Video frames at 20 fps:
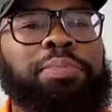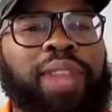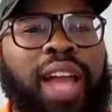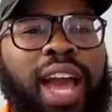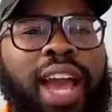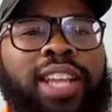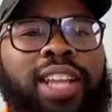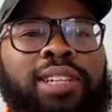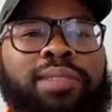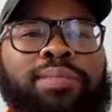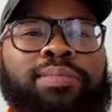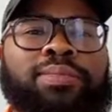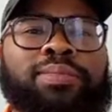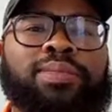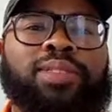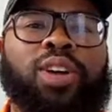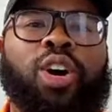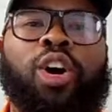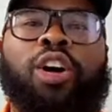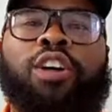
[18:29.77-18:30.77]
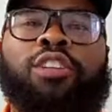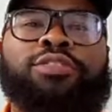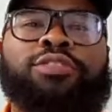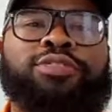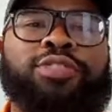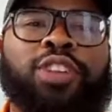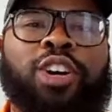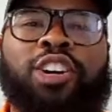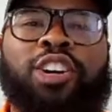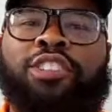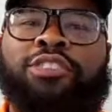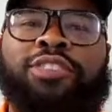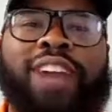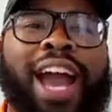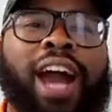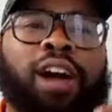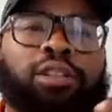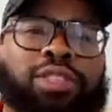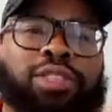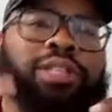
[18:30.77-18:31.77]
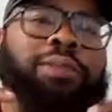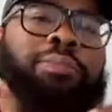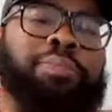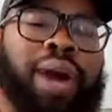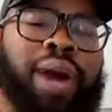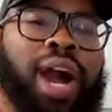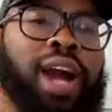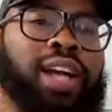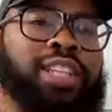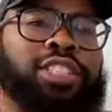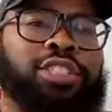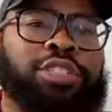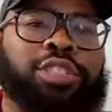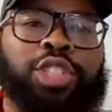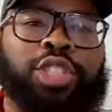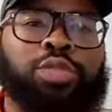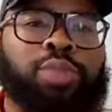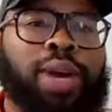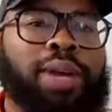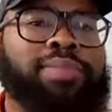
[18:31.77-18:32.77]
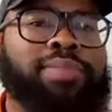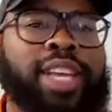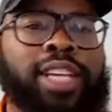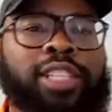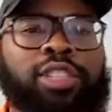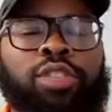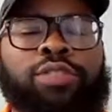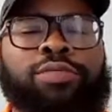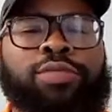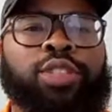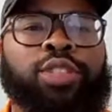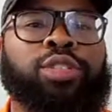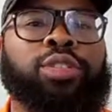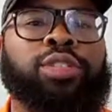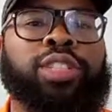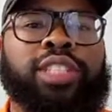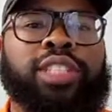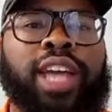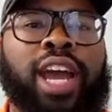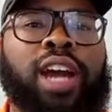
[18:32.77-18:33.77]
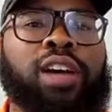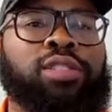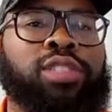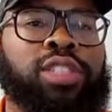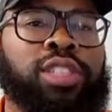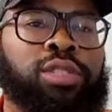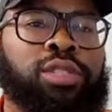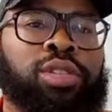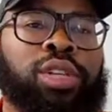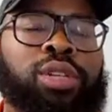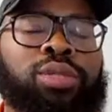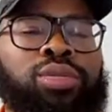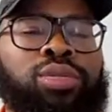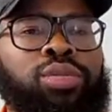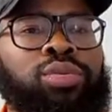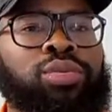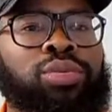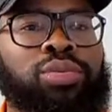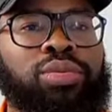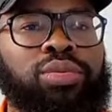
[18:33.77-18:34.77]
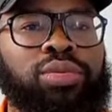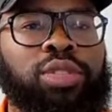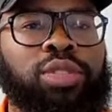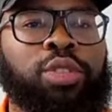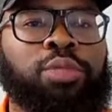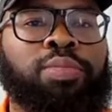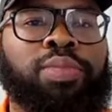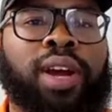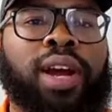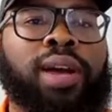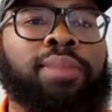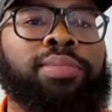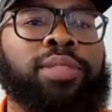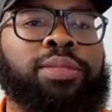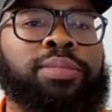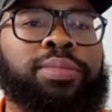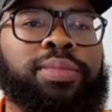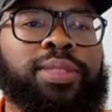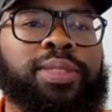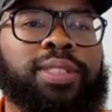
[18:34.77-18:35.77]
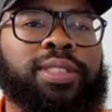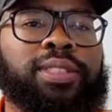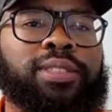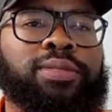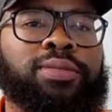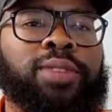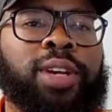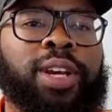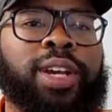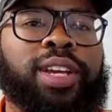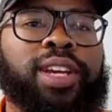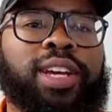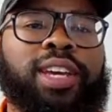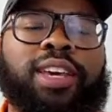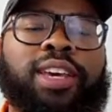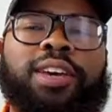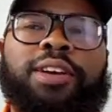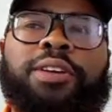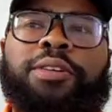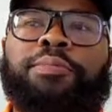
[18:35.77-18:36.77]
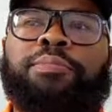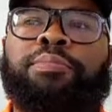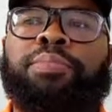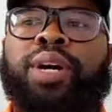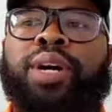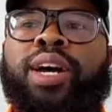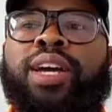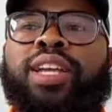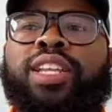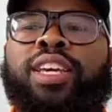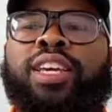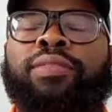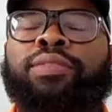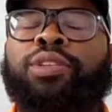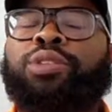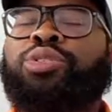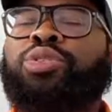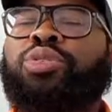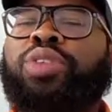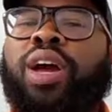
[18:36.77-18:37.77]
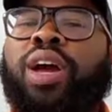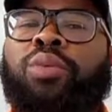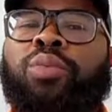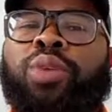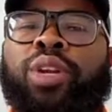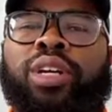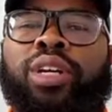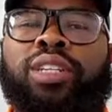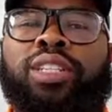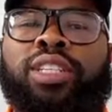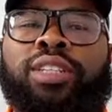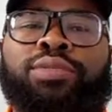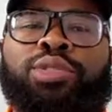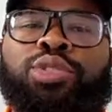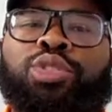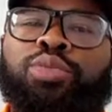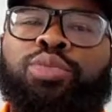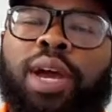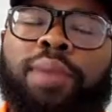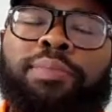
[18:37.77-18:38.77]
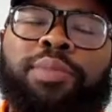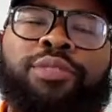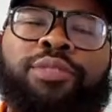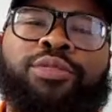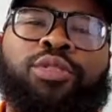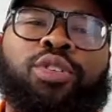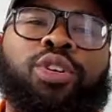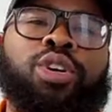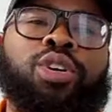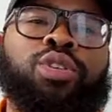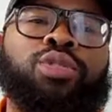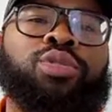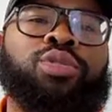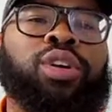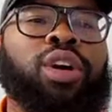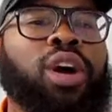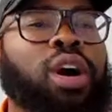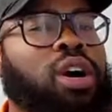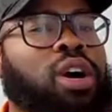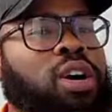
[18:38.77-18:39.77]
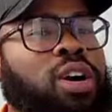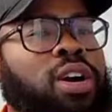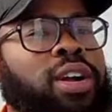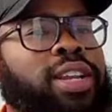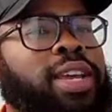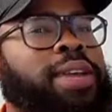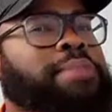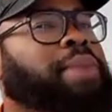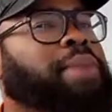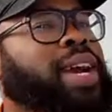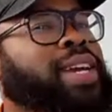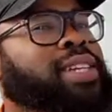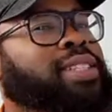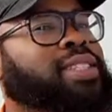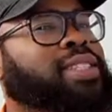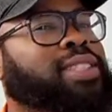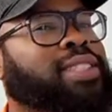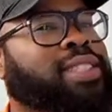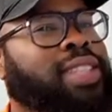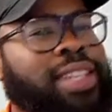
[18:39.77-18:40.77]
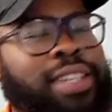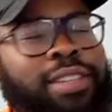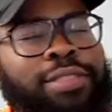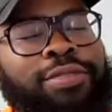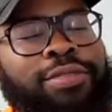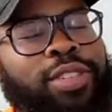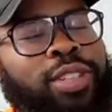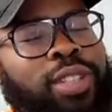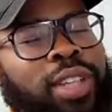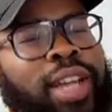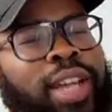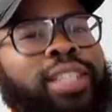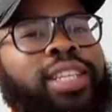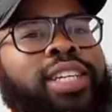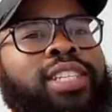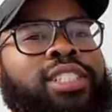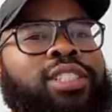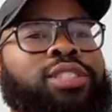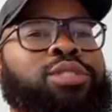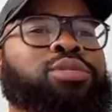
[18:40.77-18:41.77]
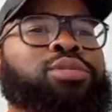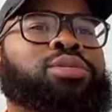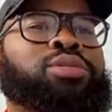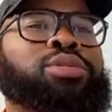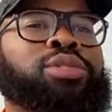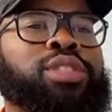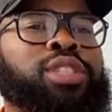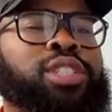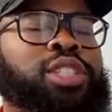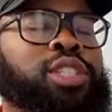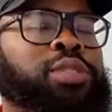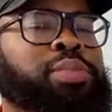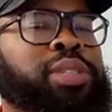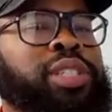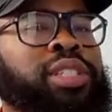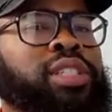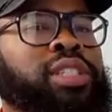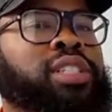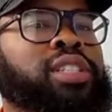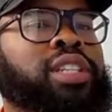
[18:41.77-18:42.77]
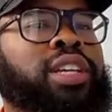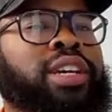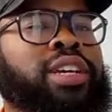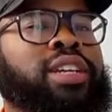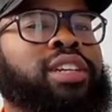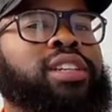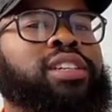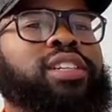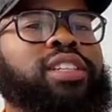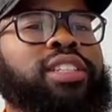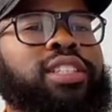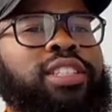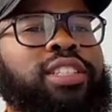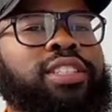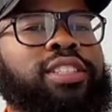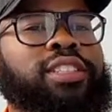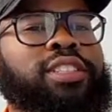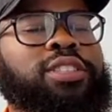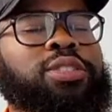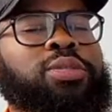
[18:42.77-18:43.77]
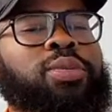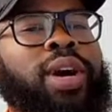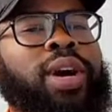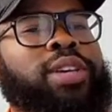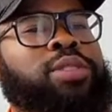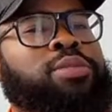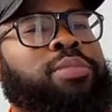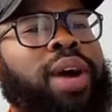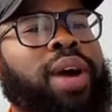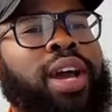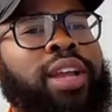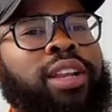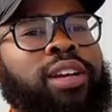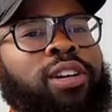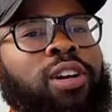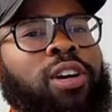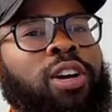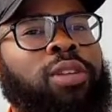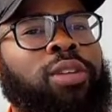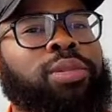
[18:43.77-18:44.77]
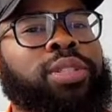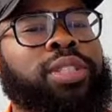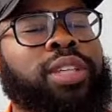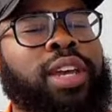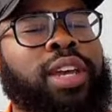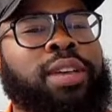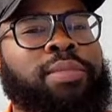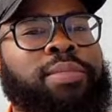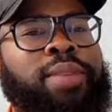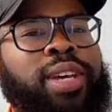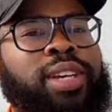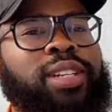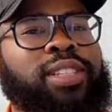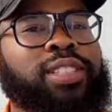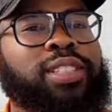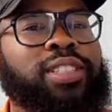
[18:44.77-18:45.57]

the Platinum, off out the box, you can swipe that joint for 30,000, it'll go through. No problem. Right? But if you do that if you swipe it for a whole card, they feel like that's a little suspicious. Like, why you buying a card with Amex?